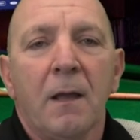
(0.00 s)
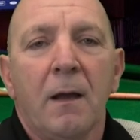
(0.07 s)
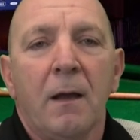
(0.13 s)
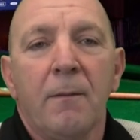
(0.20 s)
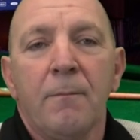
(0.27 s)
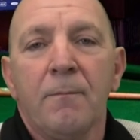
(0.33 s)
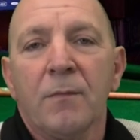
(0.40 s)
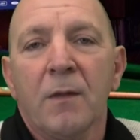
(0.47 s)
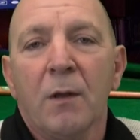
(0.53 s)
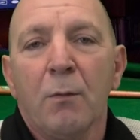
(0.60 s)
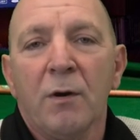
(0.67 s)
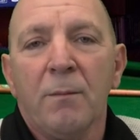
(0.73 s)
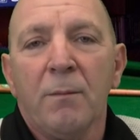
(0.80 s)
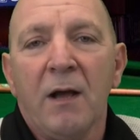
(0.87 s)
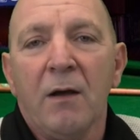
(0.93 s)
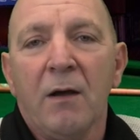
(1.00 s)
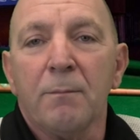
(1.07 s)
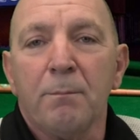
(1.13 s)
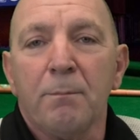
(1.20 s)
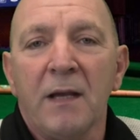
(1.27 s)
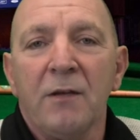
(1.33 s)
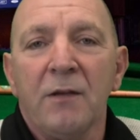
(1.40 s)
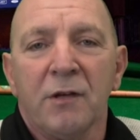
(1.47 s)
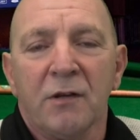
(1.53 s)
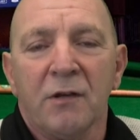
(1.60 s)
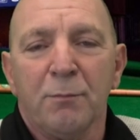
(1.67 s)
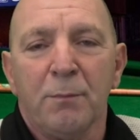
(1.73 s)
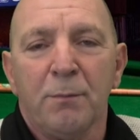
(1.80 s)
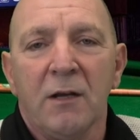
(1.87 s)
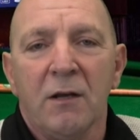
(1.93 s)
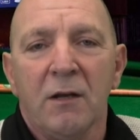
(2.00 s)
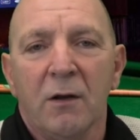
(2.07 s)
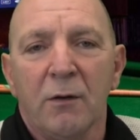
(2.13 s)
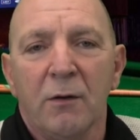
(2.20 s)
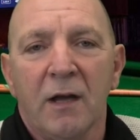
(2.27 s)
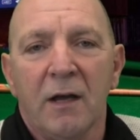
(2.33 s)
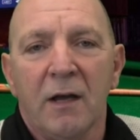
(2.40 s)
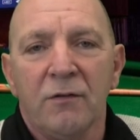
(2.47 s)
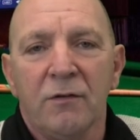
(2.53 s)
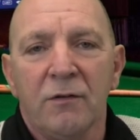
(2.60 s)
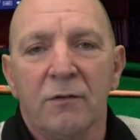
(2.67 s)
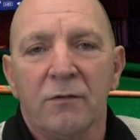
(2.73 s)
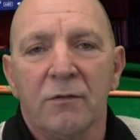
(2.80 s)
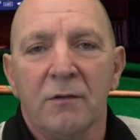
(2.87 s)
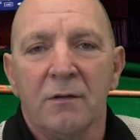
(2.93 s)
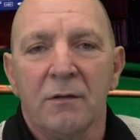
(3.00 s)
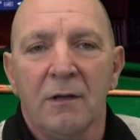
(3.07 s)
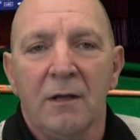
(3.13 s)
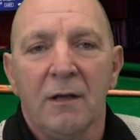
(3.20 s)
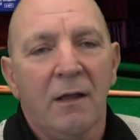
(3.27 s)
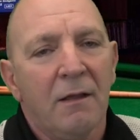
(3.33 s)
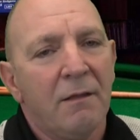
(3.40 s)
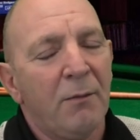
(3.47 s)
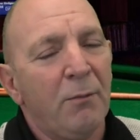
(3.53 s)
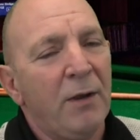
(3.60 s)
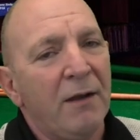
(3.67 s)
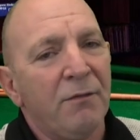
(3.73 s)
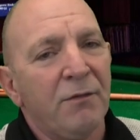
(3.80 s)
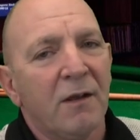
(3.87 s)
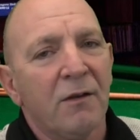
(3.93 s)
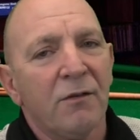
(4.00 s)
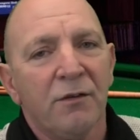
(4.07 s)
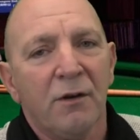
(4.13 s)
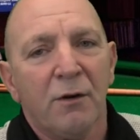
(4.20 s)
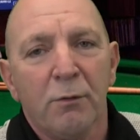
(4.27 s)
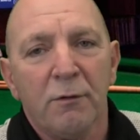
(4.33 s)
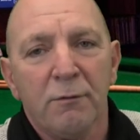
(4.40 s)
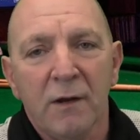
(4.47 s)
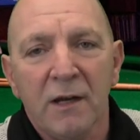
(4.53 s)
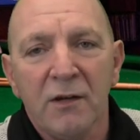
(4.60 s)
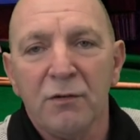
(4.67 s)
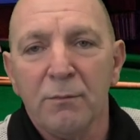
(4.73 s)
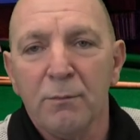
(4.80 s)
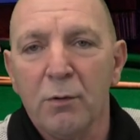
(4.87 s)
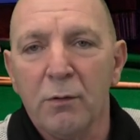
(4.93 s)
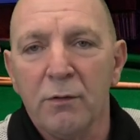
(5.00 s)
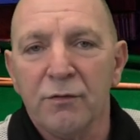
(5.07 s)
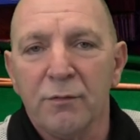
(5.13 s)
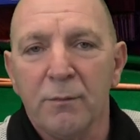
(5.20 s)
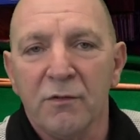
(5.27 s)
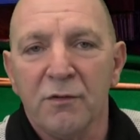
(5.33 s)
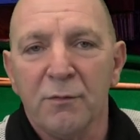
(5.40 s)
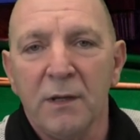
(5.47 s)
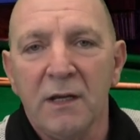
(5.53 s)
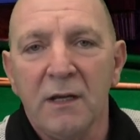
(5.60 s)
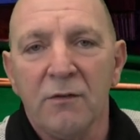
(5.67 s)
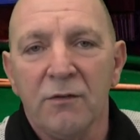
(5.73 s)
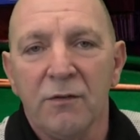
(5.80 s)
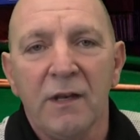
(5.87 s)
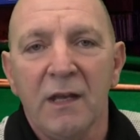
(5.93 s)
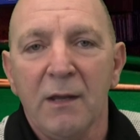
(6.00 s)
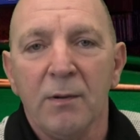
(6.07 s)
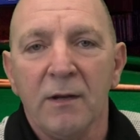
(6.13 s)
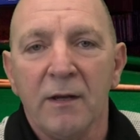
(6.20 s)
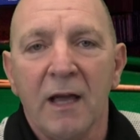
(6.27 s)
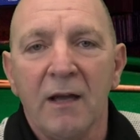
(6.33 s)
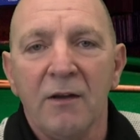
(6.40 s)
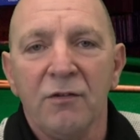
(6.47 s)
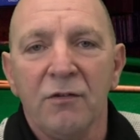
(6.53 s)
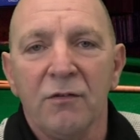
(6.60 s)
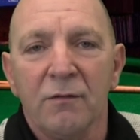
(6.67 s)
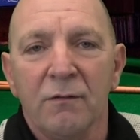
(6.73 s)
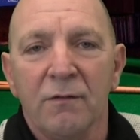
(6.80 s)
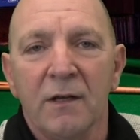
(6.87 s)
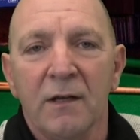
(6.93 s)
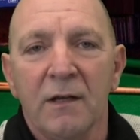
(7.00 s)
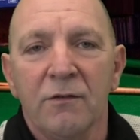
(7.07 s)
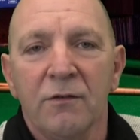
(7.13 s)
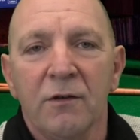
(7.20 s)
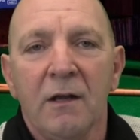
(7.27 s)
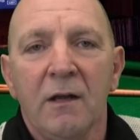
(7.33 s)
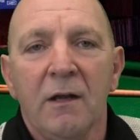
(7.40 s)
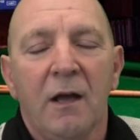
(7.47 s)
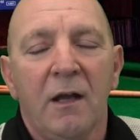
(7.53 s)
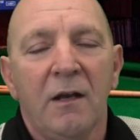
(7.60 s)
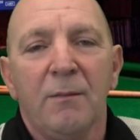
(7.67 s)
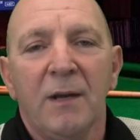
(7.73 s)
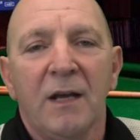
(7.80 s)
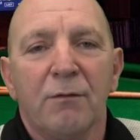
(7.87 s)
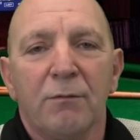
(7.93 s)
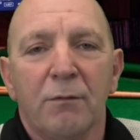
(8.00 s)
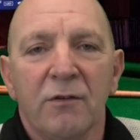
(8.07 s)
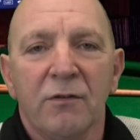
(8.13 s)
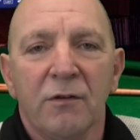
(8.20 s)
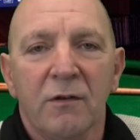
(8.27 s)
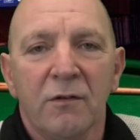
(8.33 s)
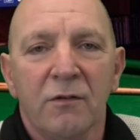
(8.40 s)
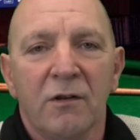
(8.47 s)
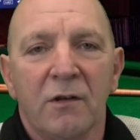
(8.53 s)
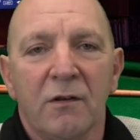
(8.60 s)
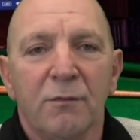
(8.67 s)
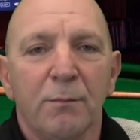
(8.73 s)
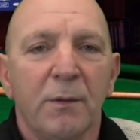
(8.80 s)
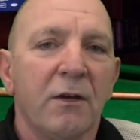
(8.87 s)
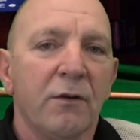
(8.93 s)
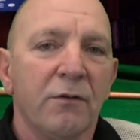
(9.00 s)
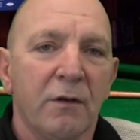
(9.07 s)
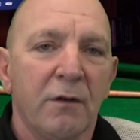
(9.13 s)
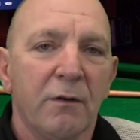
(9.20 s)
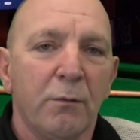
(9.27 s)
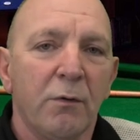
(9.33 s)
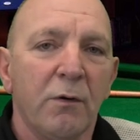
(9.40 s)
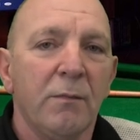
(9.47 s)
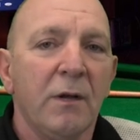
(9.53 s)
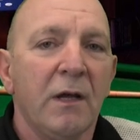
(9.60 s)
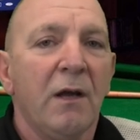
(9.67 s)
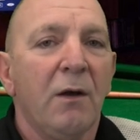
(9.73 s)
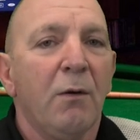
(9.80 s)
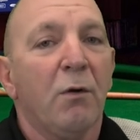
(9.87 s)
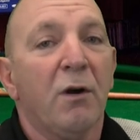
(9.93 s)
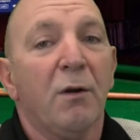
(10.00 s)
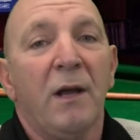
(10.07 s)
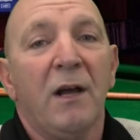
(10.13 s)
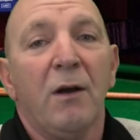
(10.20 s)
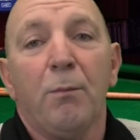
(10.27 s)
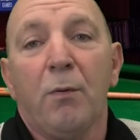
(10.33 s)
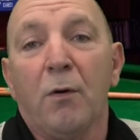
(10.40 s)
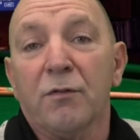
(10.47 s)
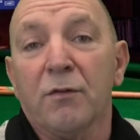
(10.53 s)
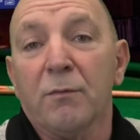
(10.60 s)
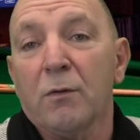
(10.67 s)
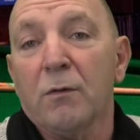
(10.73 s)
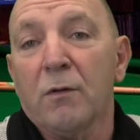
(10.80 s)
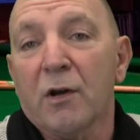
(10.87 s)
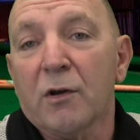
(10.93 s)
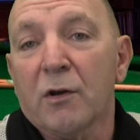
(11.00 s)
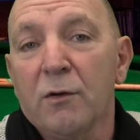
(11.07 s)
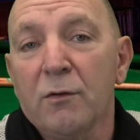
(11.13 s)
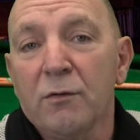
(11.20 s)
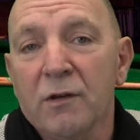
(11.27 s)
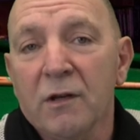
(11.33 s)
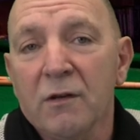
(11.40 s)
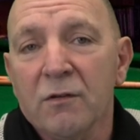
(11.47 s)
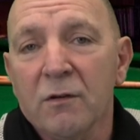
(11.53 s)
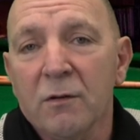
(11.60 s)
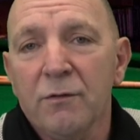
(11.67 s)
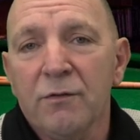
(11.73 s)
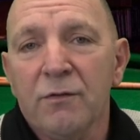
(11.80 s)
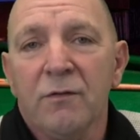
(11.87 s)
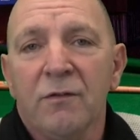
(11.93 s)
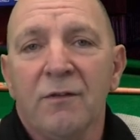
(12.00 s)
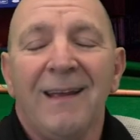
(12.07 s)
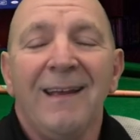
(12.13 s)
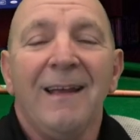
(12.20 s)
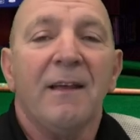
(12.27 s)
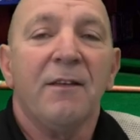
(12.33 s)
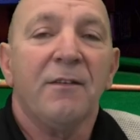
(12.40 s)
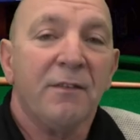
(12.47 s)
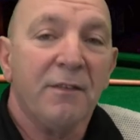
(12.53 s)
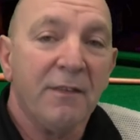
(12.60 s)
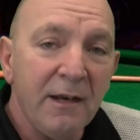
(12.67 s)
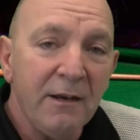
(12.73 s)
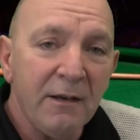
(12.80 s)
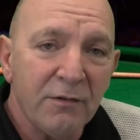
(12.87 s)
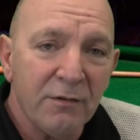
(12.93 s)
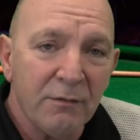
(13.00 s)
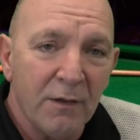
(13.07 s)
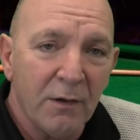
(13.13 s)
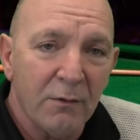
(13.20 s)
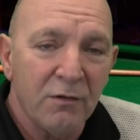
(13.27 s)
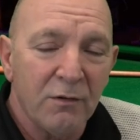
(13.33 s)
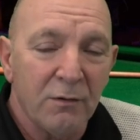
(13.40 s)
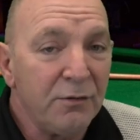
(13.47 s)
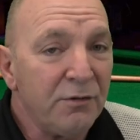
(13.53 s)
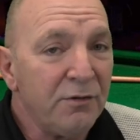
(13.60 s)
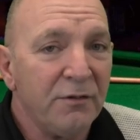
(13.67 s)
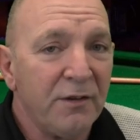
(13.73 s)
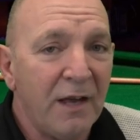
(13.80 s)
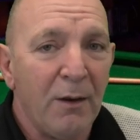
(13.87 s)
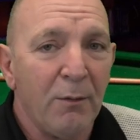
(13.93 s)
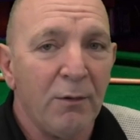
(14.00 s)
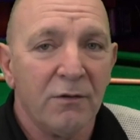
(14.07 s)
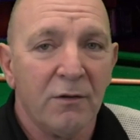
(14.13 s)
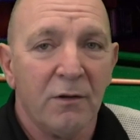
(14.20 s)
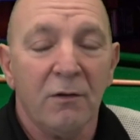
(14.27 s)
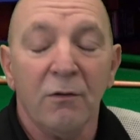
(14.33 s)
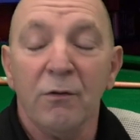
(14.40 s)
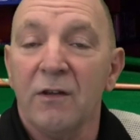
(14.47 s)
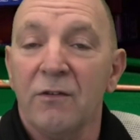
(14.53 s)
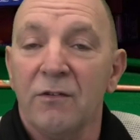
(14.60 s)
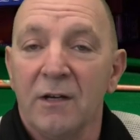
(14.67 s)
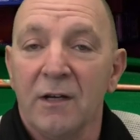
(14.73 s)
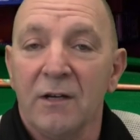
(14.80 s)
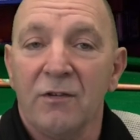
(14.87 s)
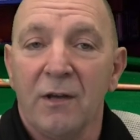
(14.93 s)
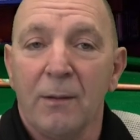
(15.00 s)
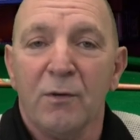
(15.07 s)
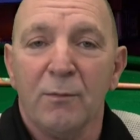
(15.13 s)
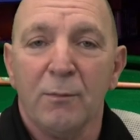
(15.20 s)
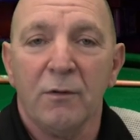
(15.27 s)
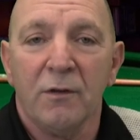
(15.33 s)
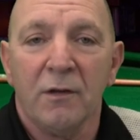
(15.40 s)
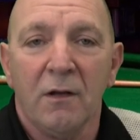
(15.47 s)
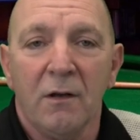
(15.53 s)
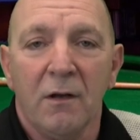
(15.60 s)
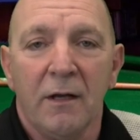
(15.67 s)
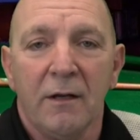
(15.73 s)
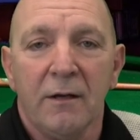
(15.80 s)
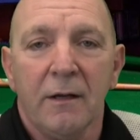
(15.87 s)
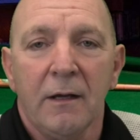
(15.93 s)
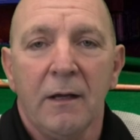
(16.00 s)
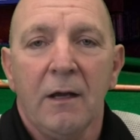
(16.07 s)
Um, what about basic speaker locations? Then we have to consider reflection points from the speakers and the implications of these and the amount of resonance in the speakers in the room. What about possible acoustic solutions? Aesthetics of those solutions, how it's going to look, is it acceptable to the client?